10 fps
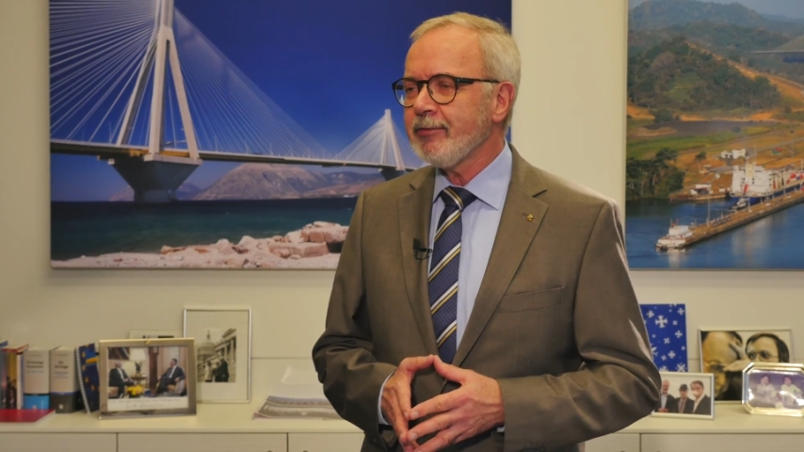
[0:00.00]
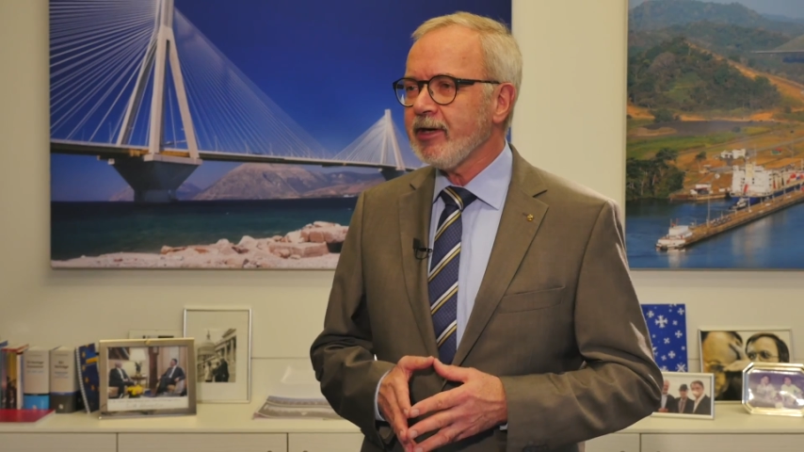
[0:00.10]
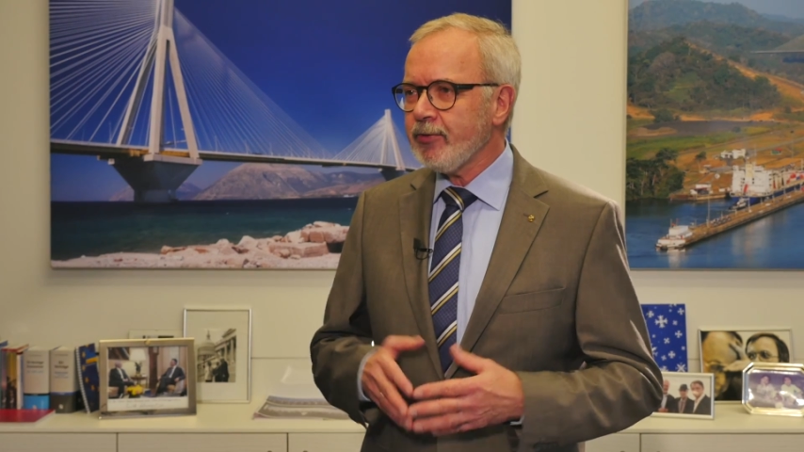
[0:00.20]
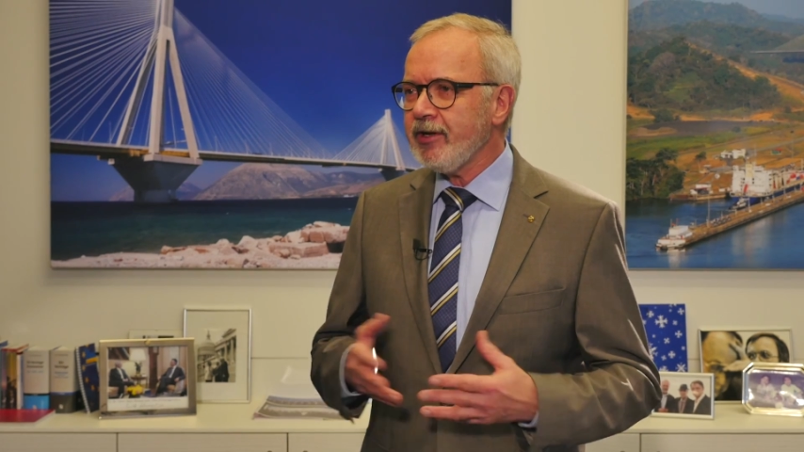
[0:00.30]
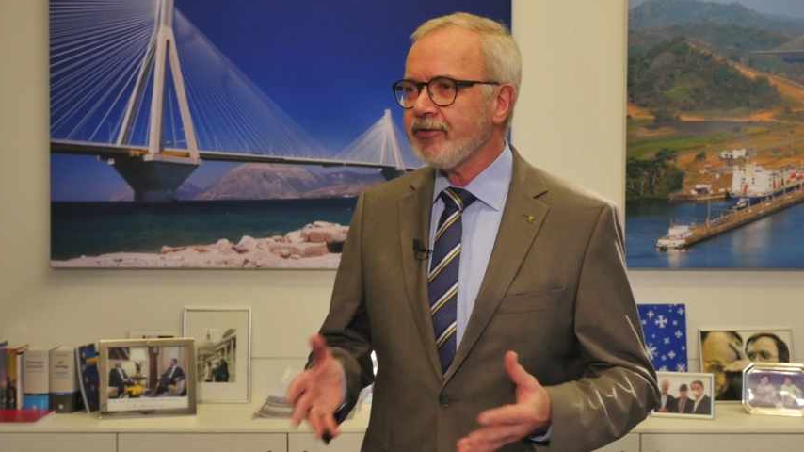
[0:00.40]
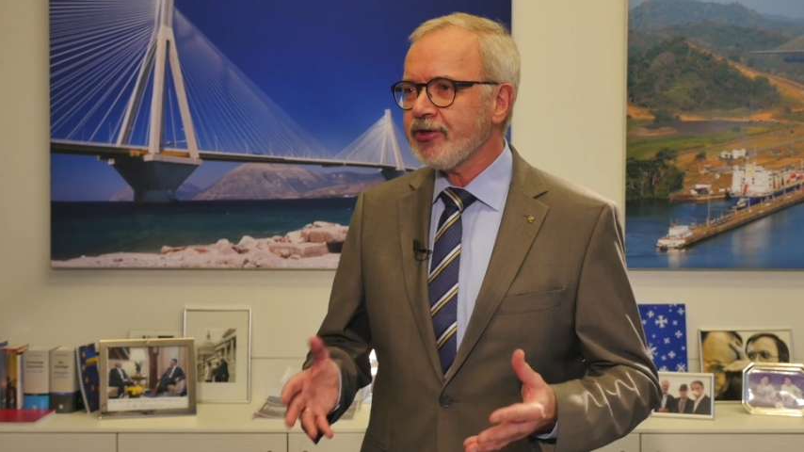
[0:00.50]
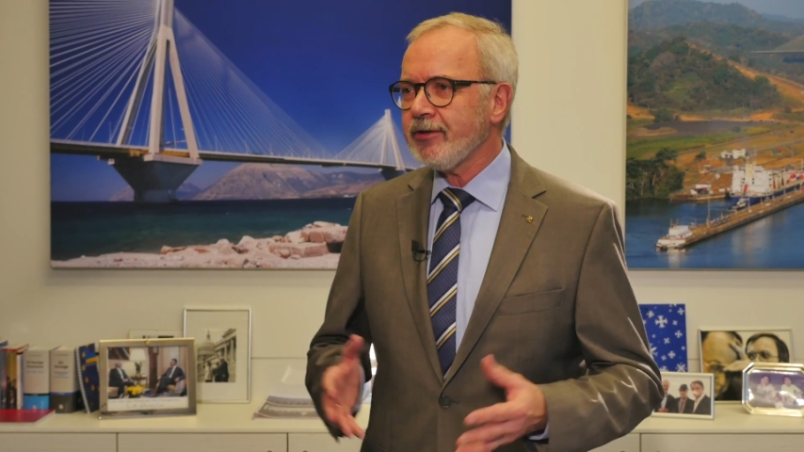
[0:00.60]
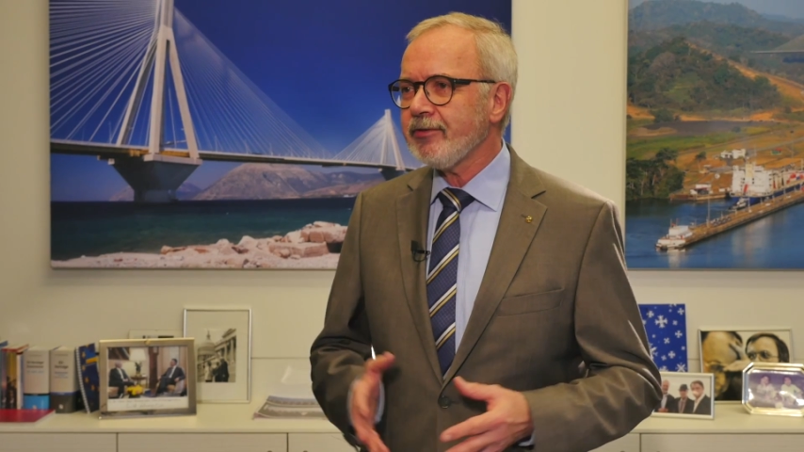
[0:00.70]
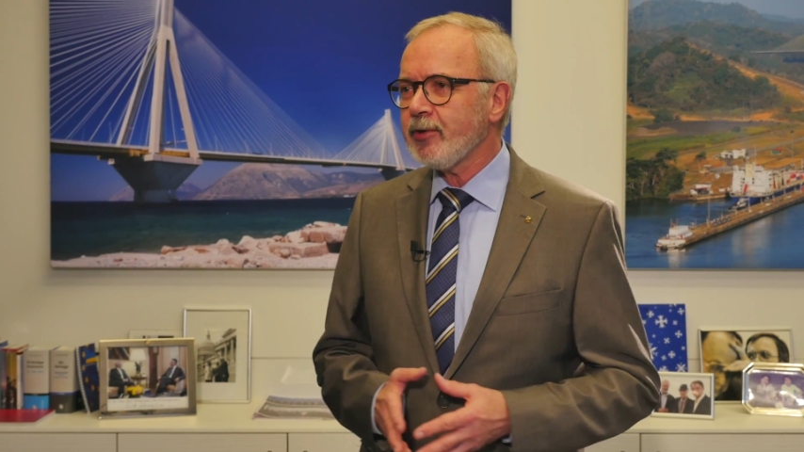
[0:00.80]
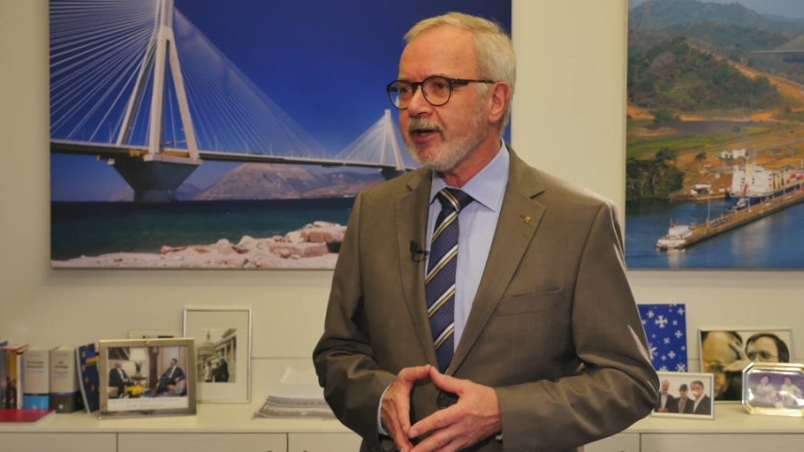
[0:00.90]
But we have
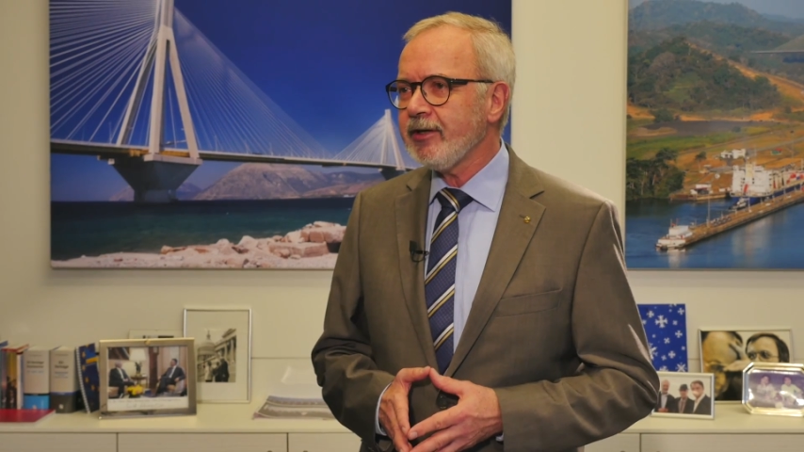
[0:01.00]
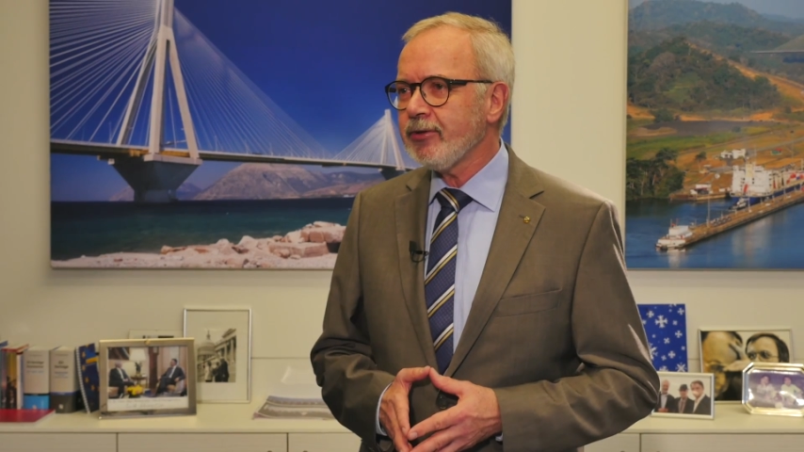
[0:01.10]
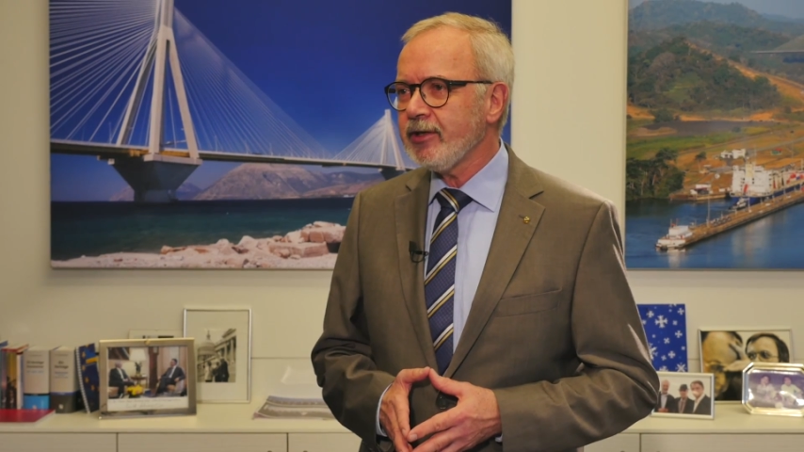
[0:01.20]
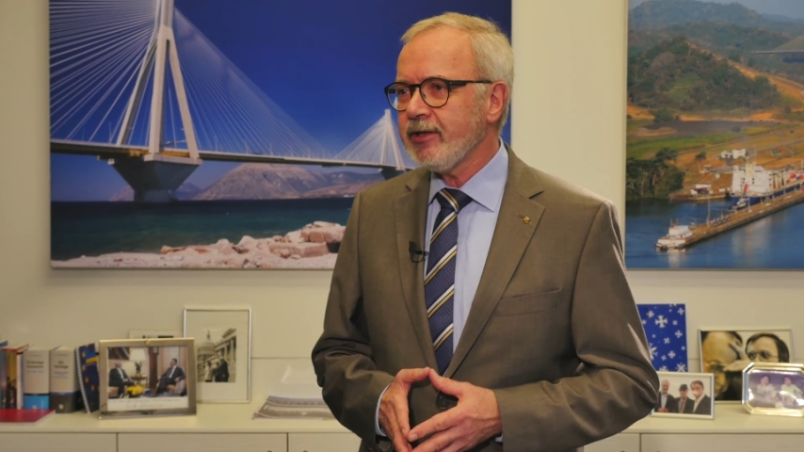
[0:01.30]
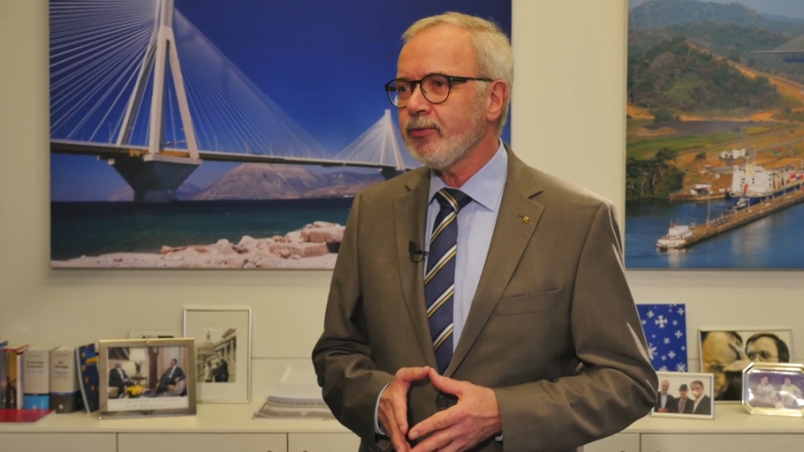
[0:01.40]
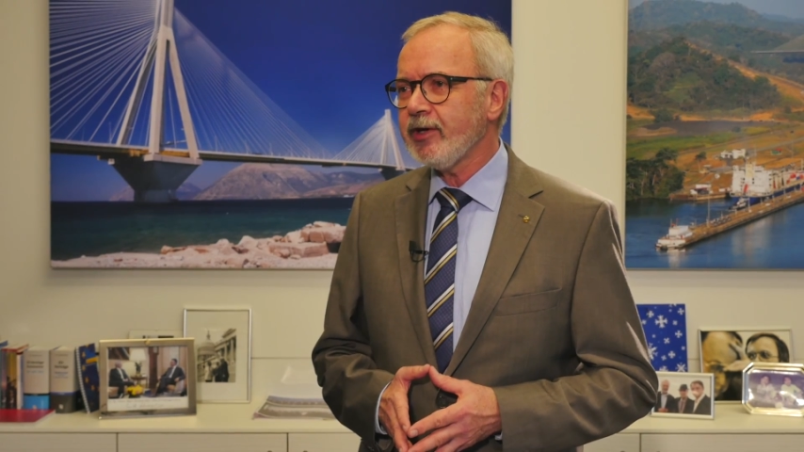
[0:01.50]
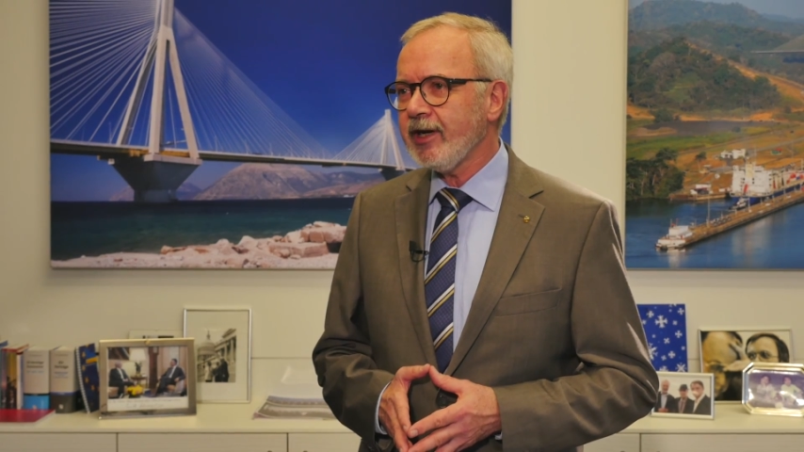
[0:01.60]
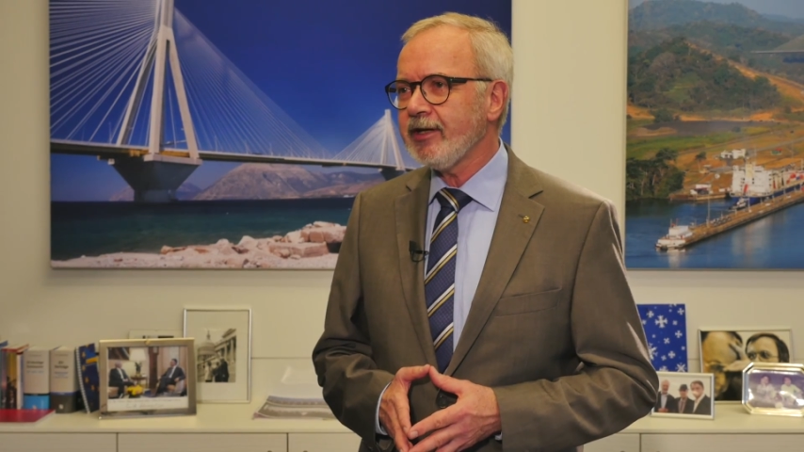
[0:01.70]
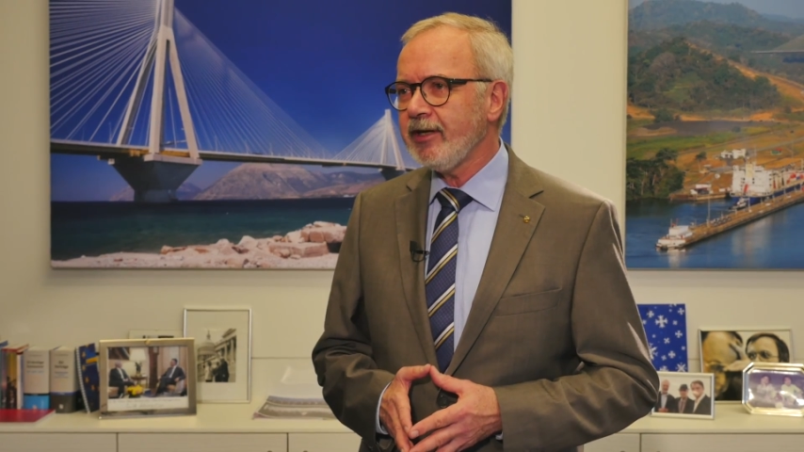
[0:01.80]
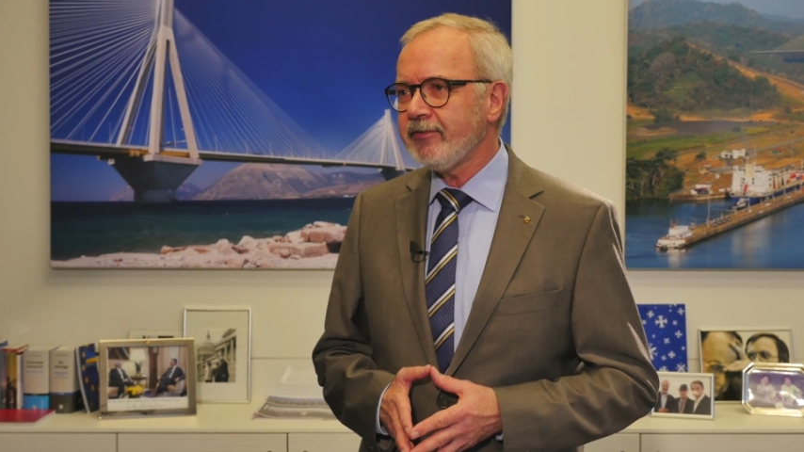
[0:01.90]
shown we can do it, we
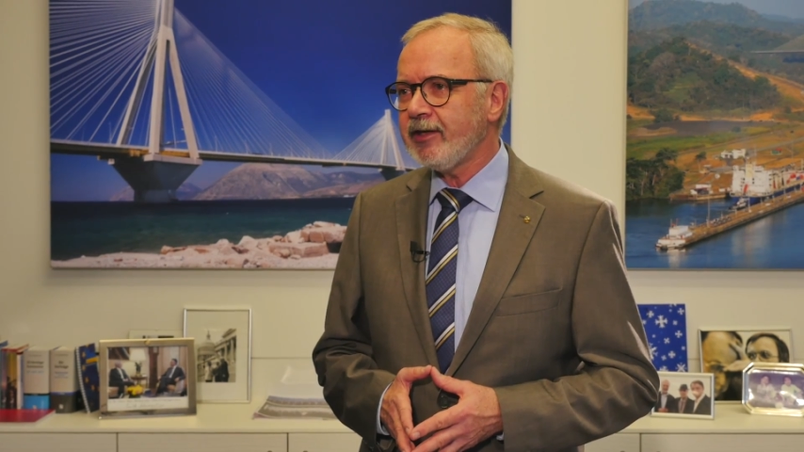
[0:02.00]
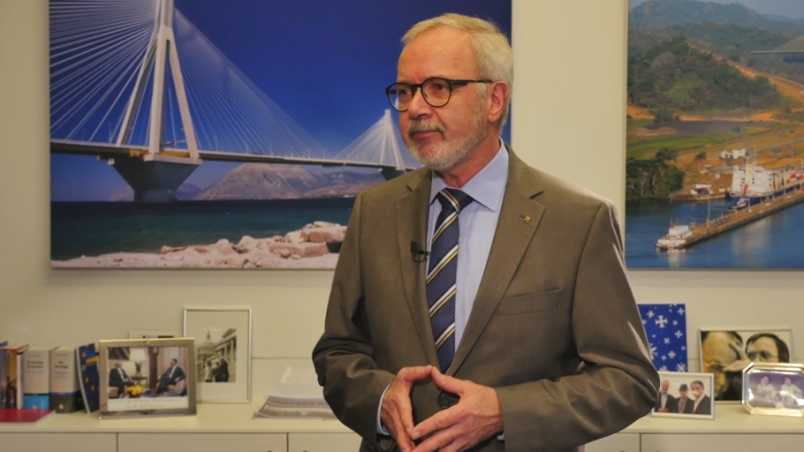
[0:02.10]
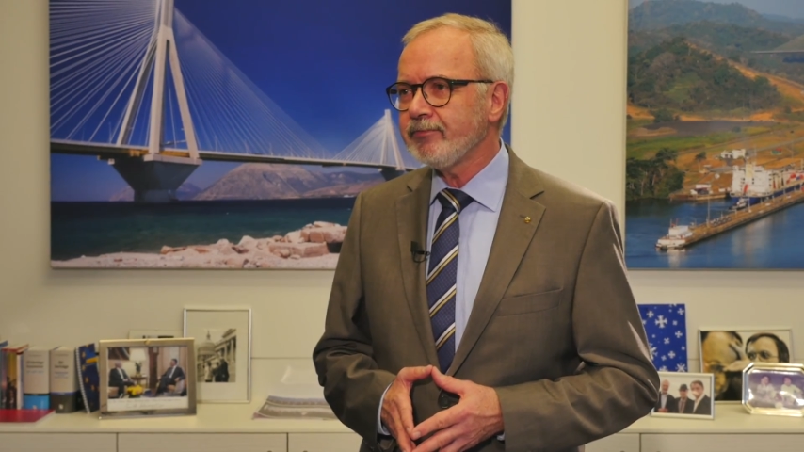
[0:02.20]
can deliver.